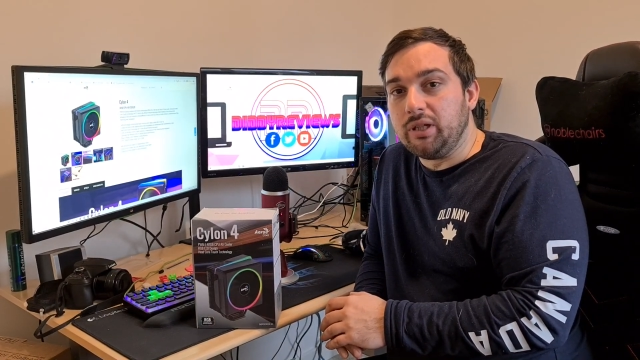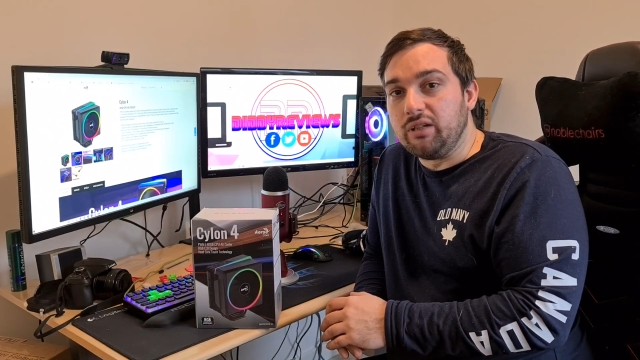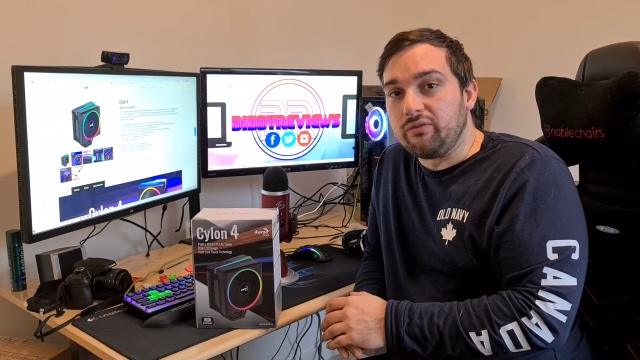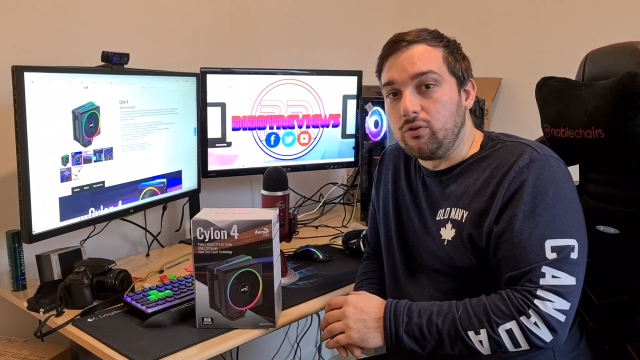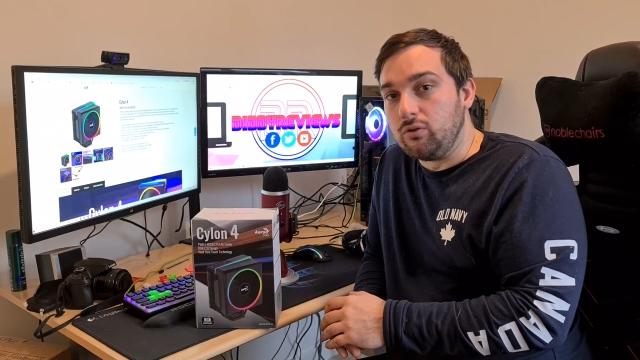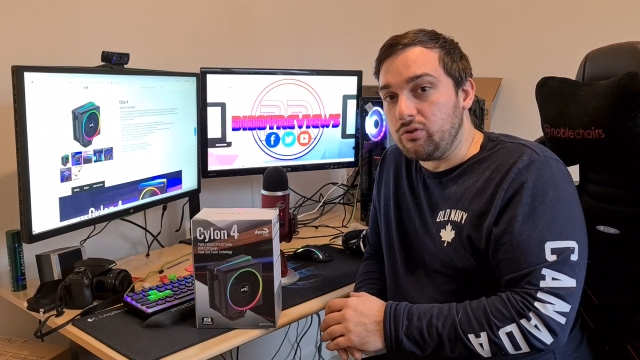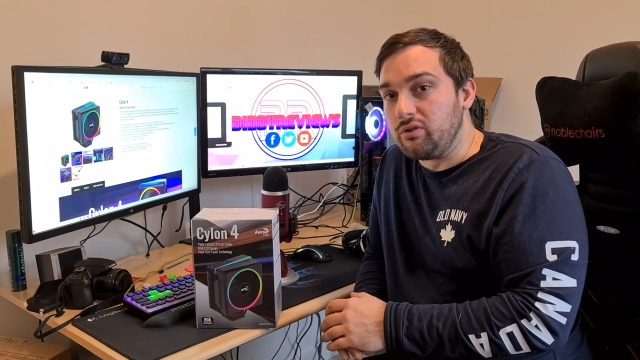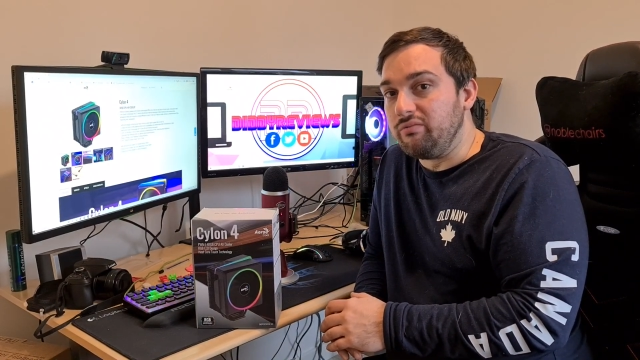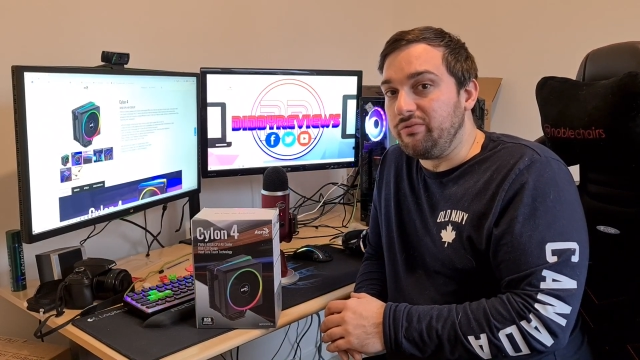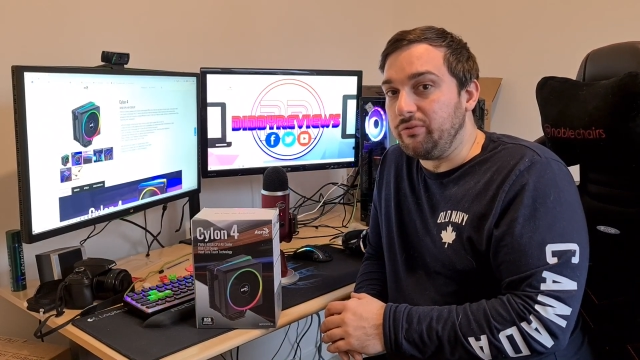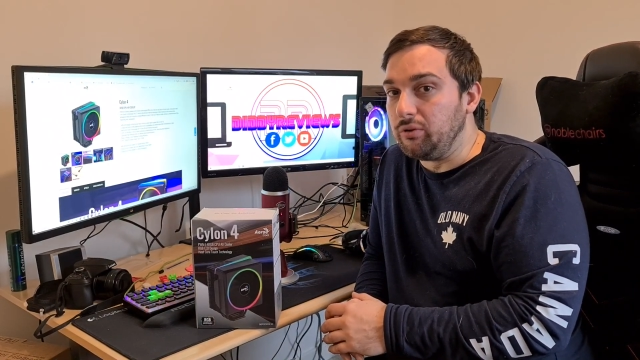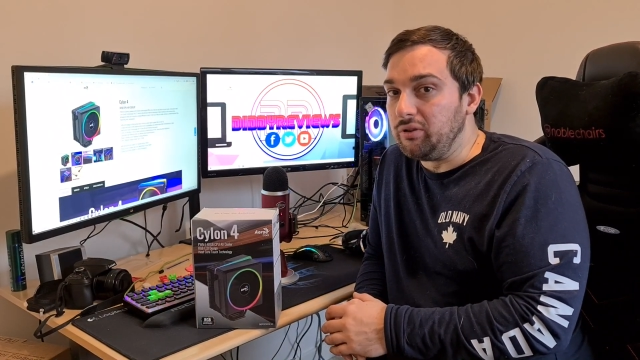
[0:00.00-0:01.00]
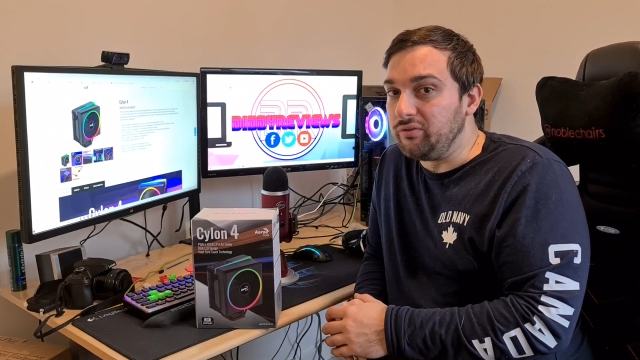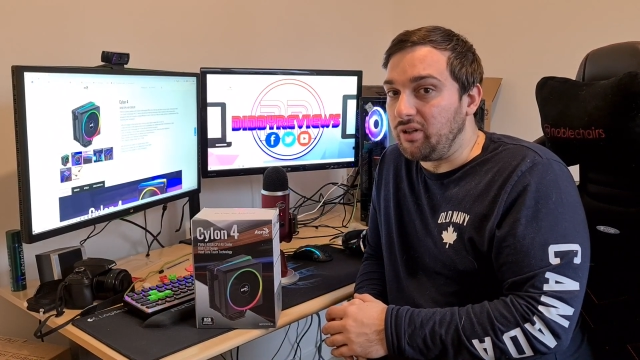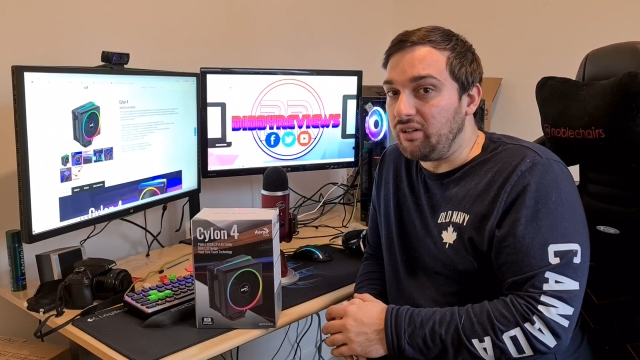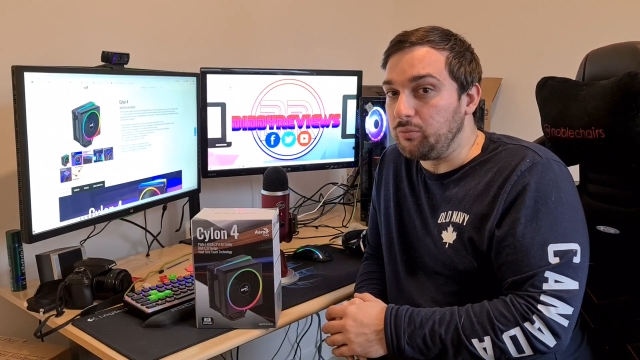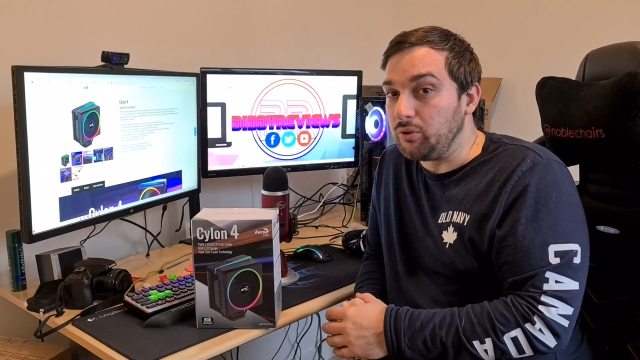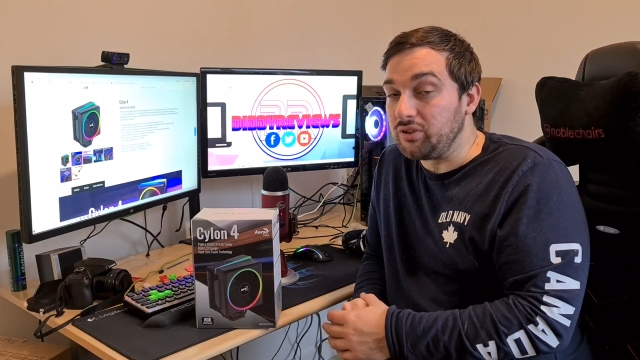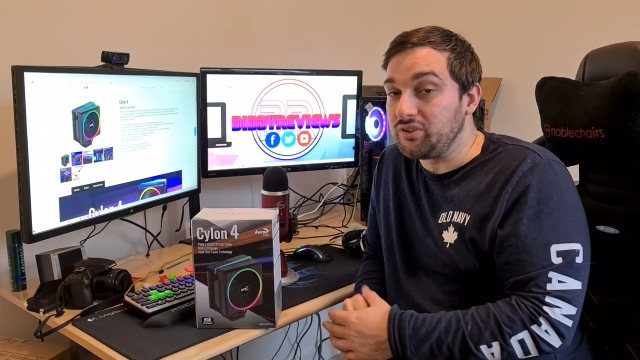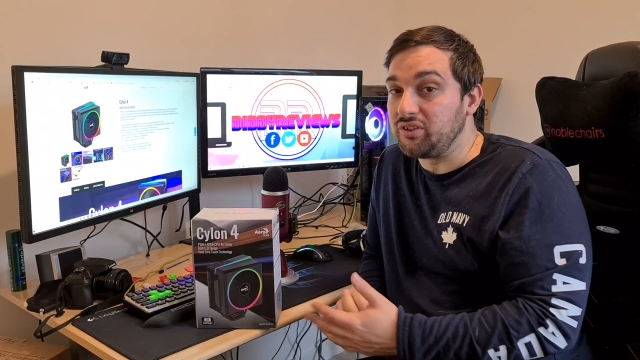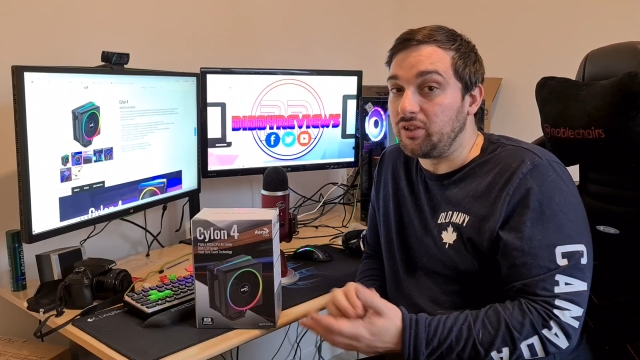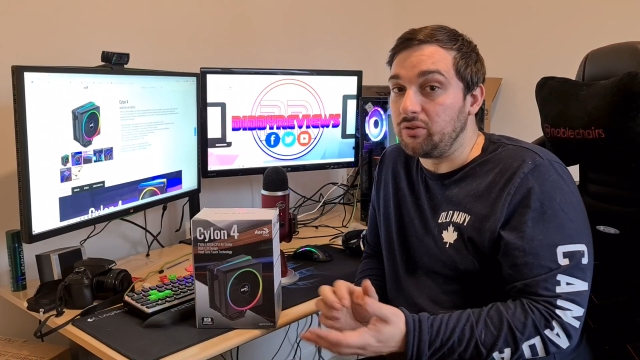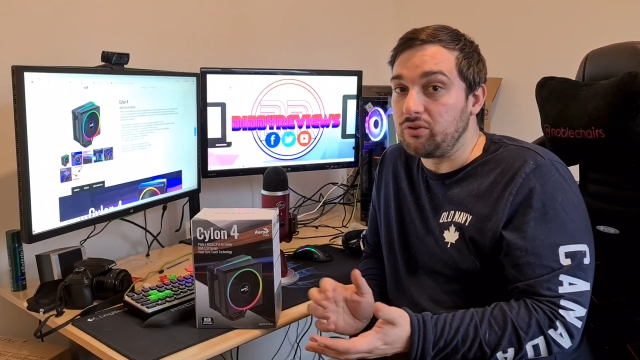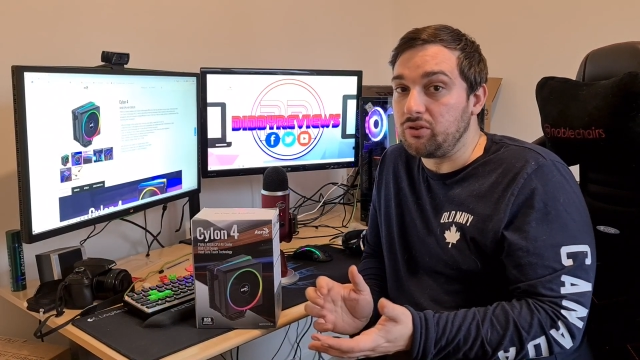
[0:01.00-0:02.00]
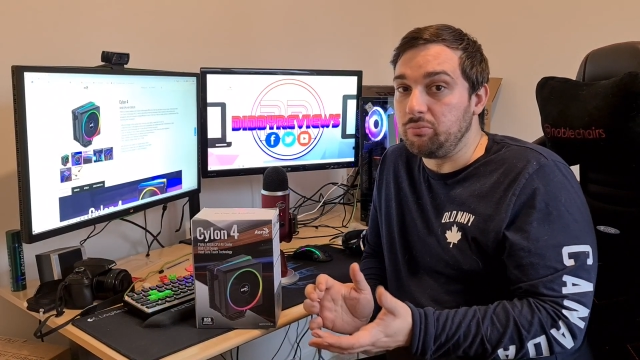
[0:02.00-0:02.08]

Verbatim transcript: TDP of 145 watts,